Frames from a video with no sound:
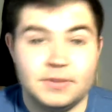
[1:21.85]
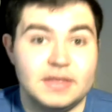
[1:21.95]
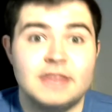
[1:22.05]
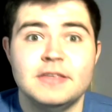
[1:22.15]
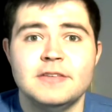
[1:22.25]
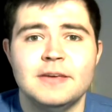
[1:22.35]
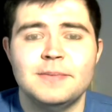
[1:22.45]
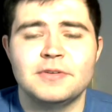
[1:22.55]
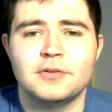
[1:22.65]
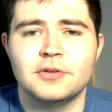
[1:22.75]
But then this
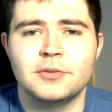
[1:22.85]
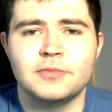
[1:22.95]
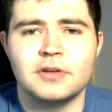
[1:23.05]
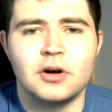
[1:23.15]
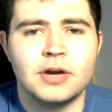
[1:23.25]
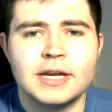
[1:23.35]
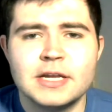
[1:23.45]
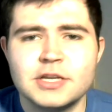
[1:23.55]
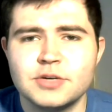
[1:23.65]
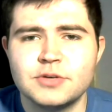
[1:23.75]
episode comes along and
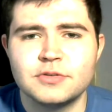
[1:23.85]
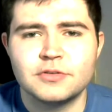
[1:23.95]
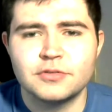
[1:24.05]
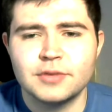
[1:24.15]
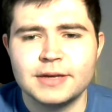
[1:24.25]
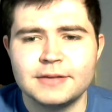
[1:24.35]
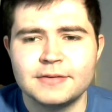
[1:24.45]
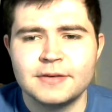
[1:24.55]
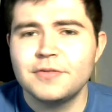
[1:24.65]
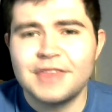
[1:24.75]
hits you
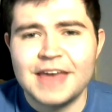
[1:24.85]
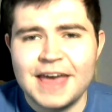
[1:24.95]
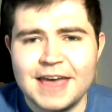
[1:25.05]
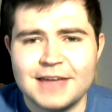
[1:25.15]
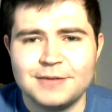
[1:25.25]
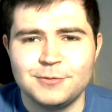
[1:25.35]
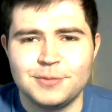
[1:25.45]
straight over the head